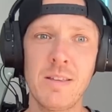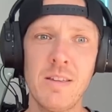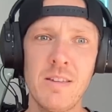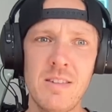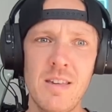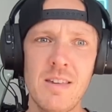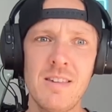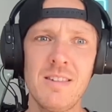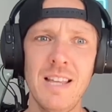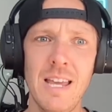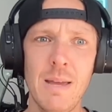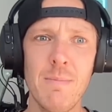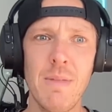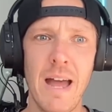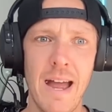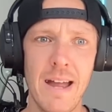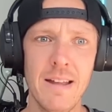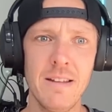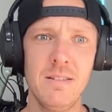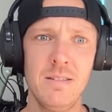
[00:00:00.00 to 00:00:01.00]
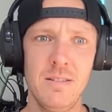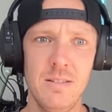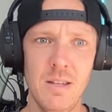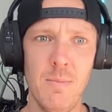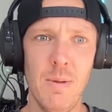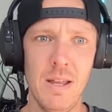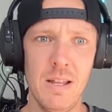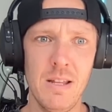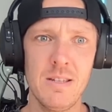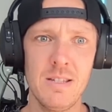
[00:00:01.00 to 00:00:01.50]
does he sleep there?
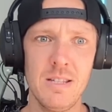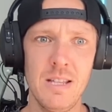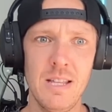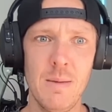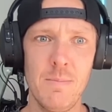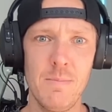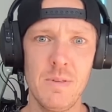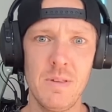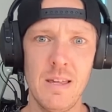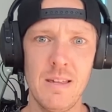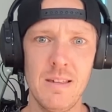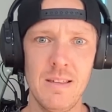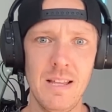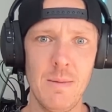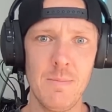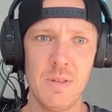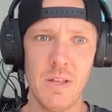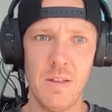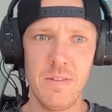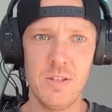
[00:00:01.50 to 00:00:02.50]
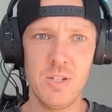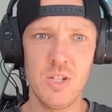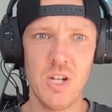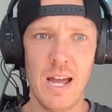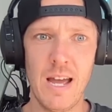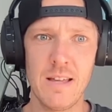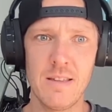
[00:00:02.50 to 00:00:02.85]
You mean he sleeps on the chairs?